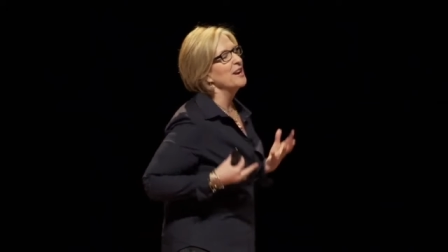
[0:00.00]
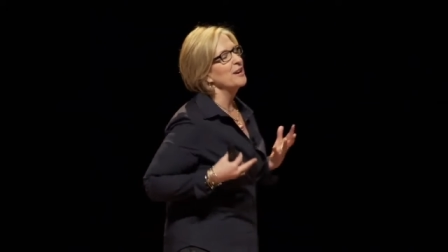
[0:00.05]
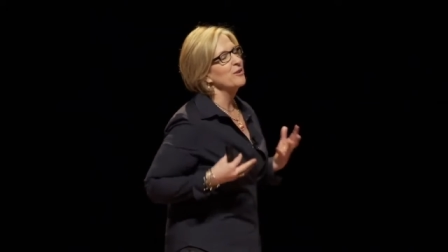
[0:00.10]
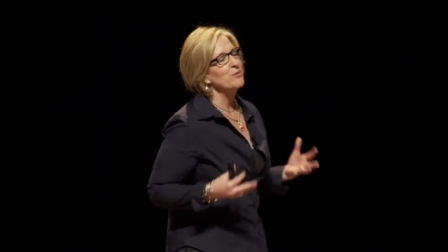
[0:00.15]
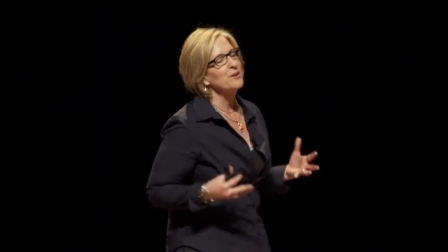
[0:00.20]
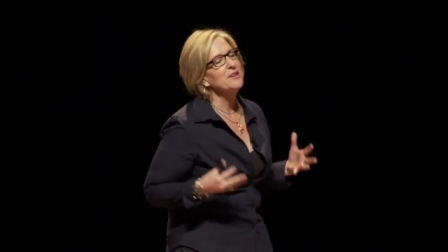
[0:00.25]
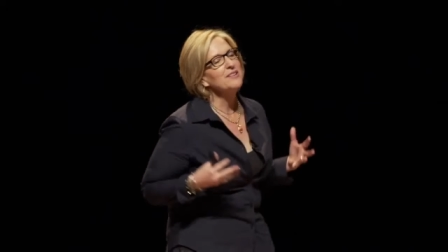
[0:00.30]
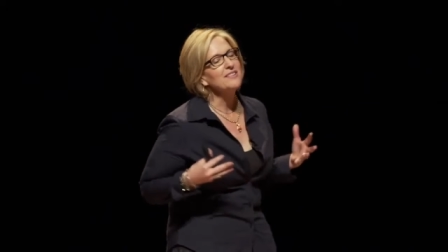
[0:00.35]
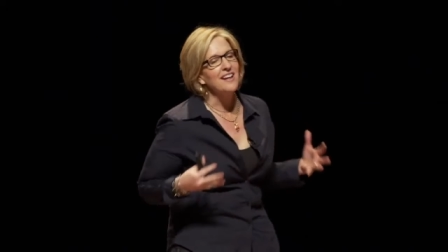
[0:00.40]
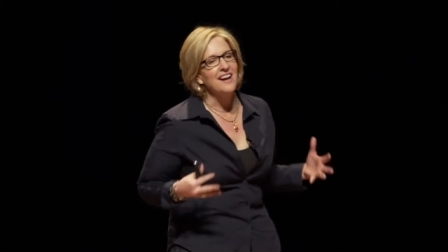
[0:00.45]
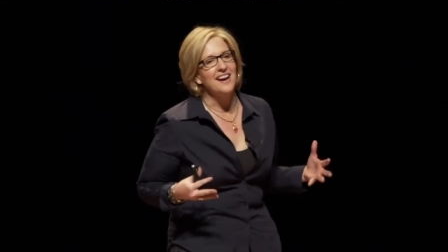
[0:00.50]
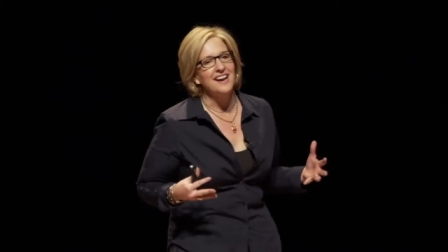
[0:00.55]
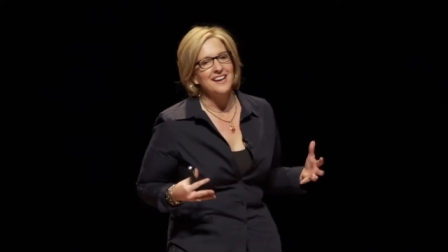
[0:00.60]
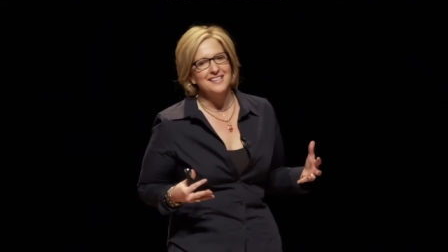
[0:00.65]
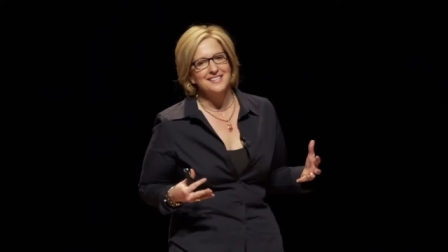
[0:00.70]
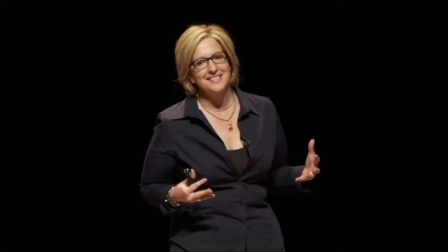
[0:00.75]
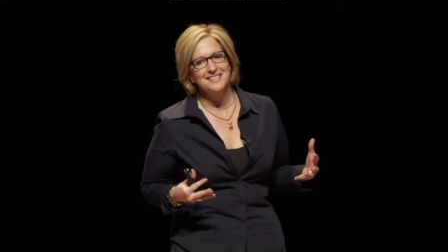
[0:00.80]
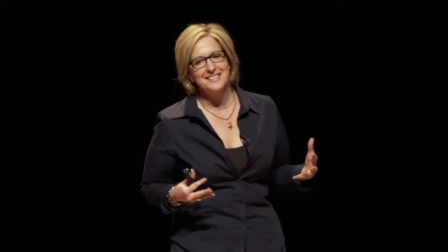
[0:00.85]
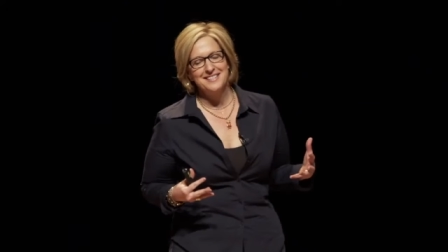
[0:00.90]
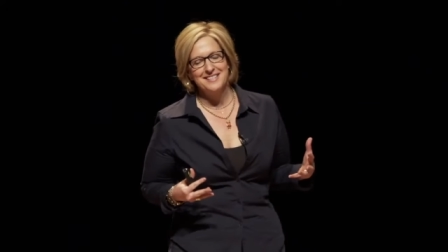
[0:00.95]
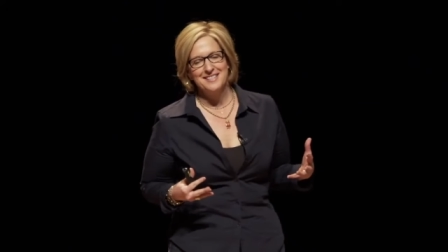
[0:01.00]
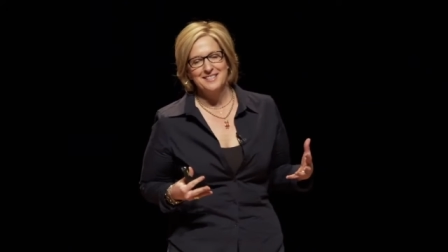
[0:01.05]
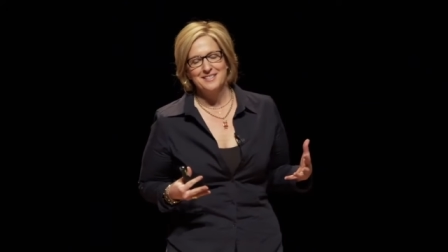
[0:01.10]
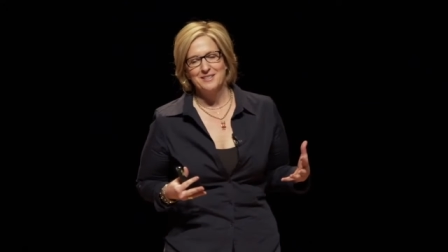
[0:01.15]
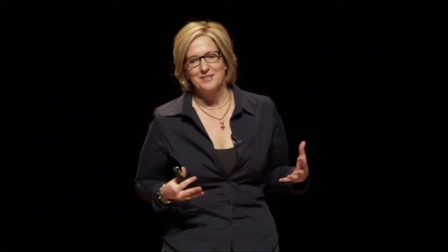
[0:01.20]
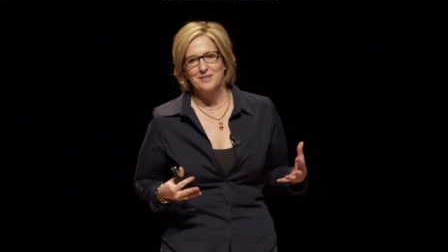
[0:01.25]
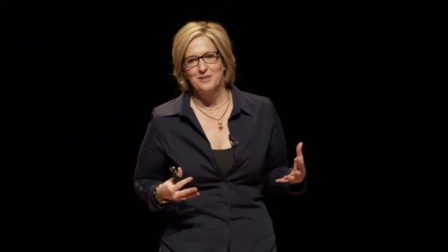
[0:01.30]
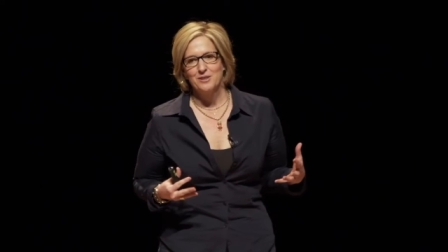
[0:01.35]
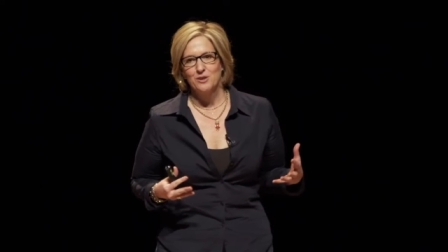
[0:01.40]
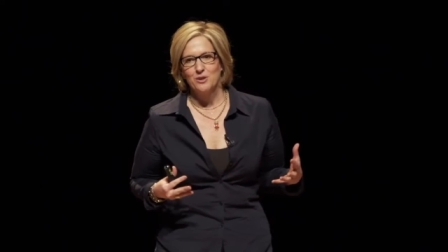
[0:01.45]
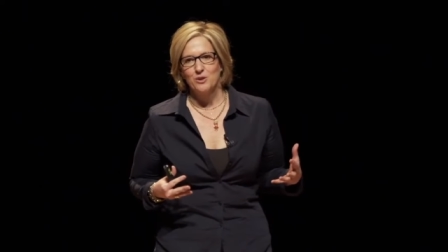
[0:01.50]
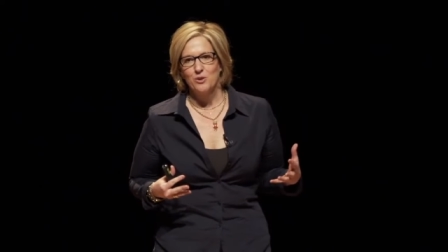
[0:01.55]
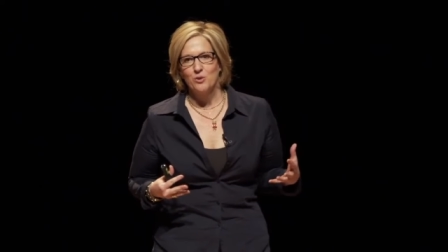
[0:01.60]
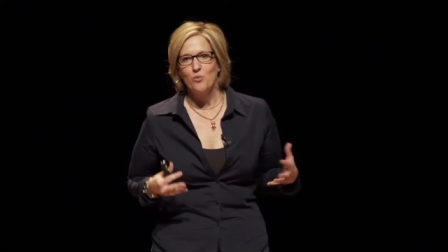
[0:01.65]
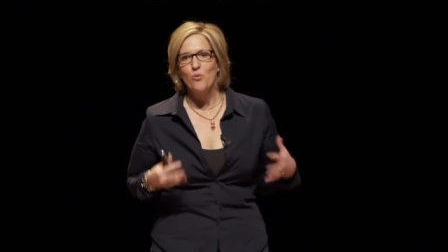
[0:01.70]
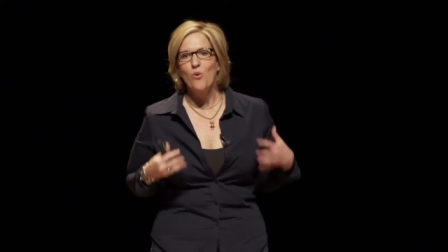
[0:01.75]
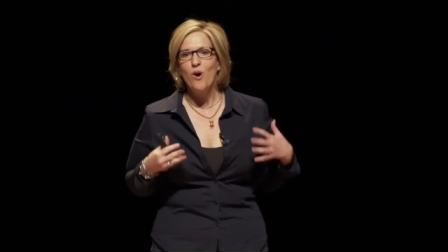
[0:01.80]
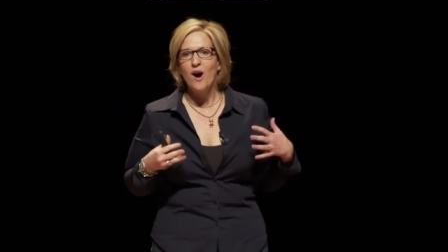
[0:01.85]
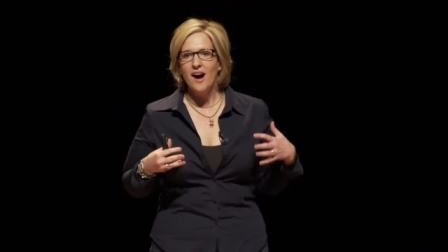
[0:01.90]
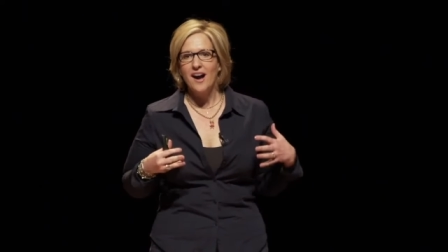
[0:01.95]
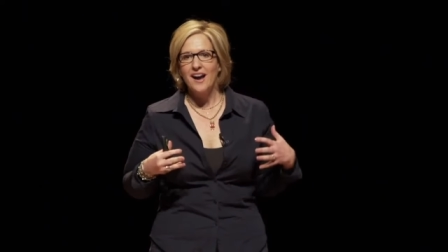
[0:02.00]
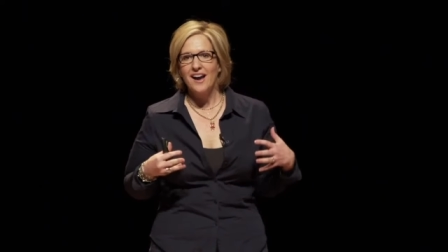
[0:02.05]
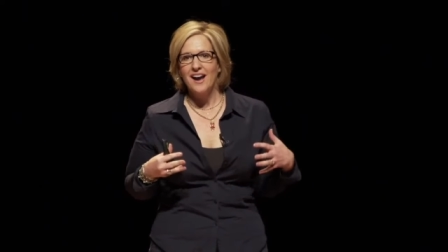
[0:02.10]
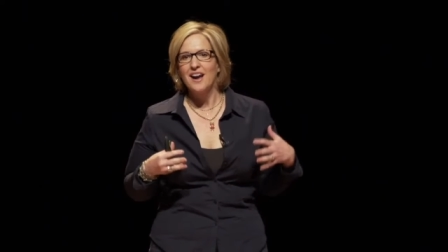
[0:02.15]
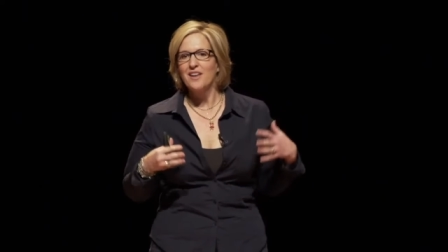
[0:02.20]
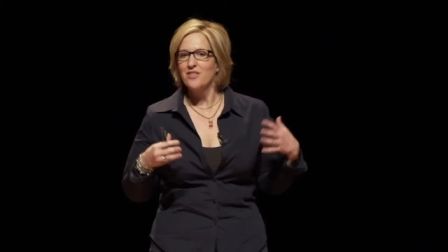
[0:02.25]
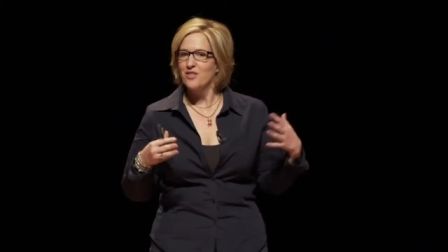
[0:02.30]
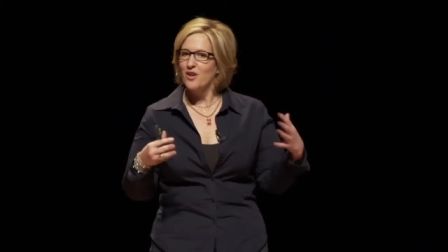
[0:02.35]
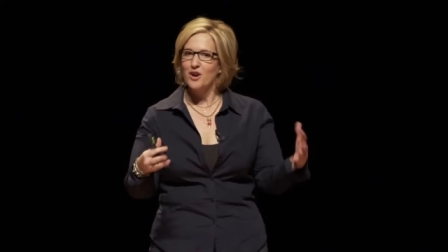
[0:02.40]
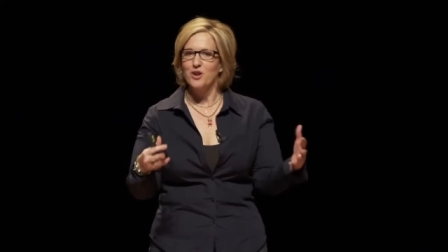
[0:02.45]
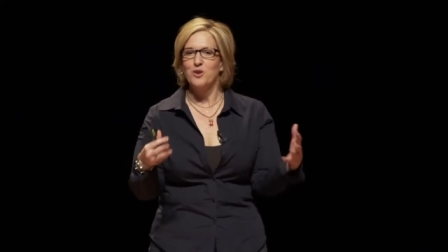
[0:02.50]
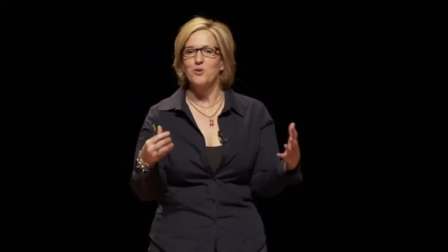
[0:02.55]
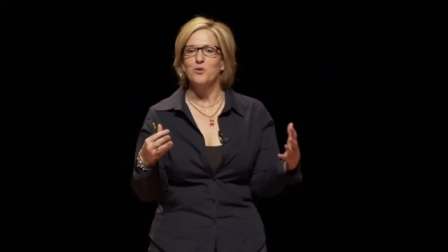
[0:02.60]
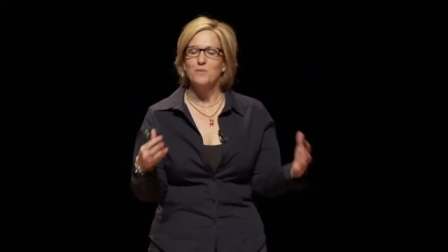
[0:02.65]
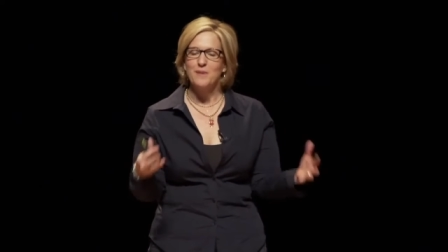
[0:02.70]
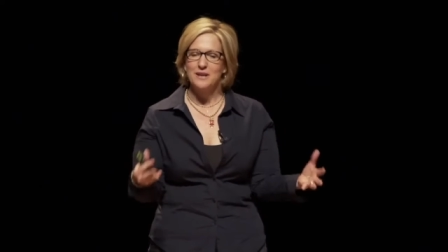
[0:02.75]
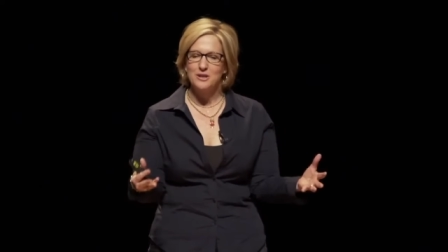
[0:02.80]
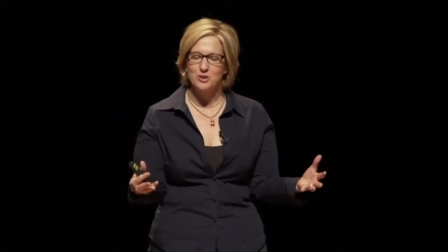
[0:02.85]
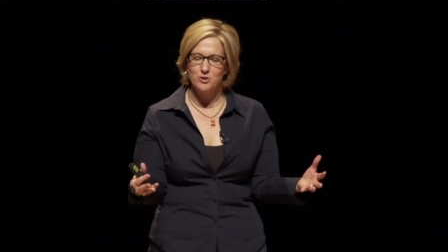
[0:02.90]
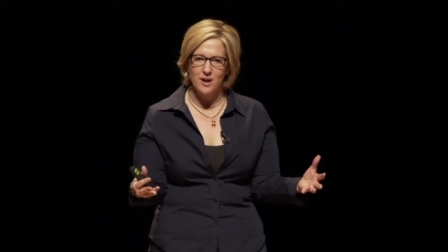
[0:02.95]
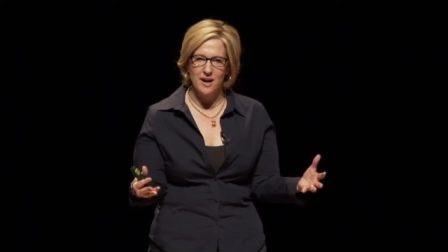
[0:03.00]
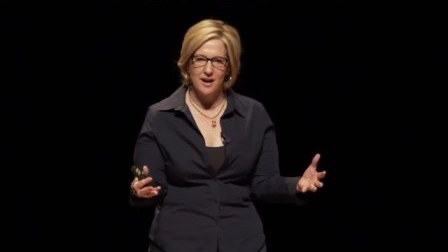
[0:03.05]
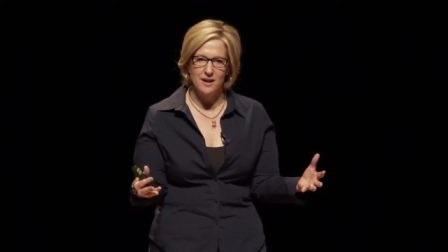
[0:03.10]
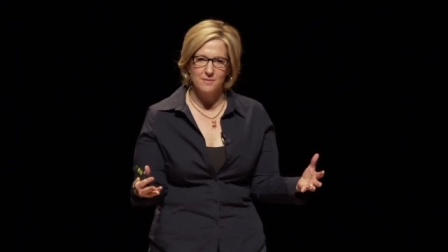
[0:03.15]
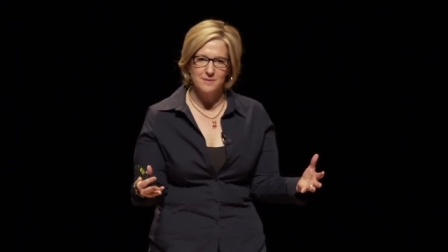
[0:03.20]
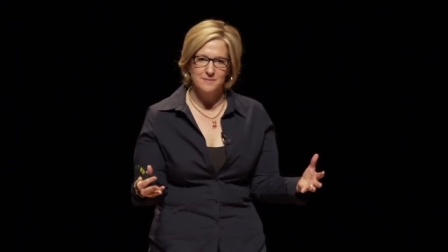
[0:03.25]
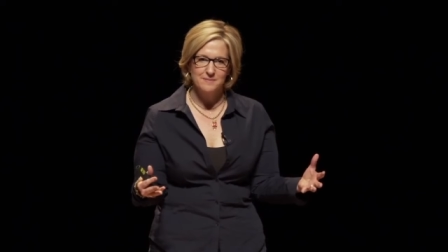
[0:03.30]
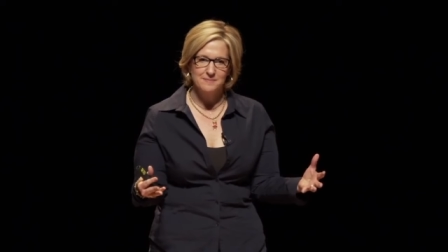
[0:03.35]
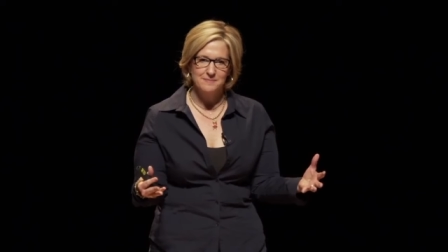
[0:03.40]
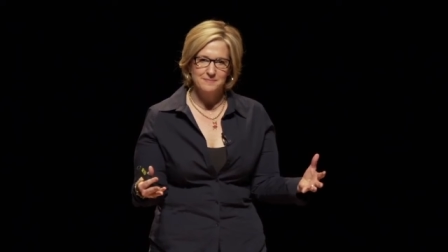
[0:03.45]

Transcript: then I realized why I thought you were my tribe.